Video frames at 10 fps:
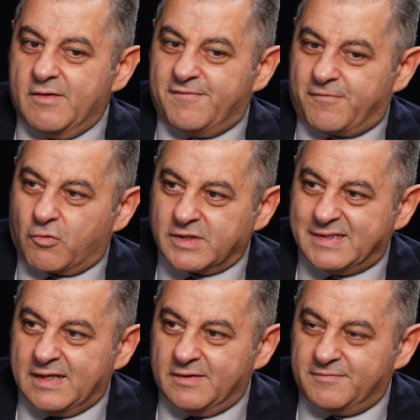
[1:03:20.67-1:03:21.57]

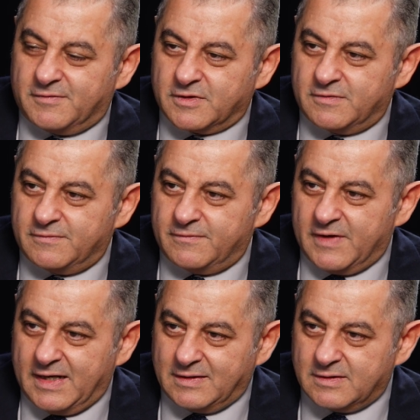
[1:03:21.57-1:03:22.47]
forcing
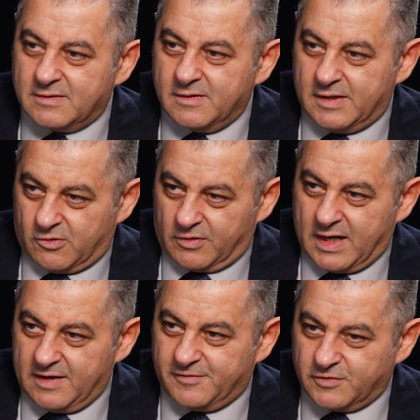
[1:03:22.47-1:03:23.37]
phosphate,
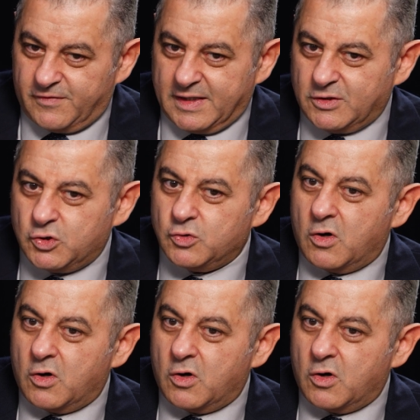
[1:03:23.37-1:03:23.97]
inorganic phosphate,